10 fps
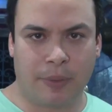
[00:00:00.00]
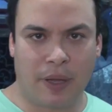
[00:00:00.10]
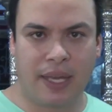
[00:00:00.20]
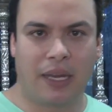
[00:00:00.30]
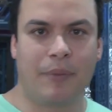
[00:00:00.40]
about
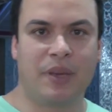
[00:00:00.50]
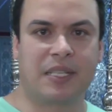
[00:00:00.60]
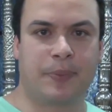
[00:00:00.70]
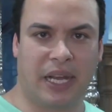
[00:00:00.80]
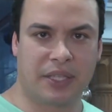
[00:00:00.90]
the alarming
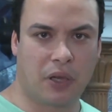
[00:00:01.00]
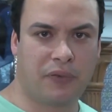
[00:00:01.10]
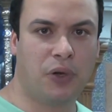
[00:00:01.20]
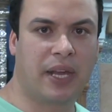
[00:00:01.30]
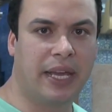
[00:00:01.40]
spread of
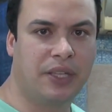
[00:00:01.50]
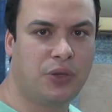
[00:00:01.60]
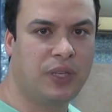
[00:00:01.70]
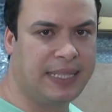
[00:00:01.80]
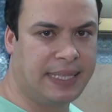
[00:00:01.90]
hookah in
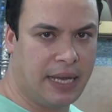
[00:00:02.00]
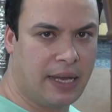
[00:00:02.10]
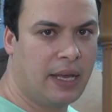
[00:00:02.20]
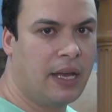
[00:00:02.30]
Tunisia.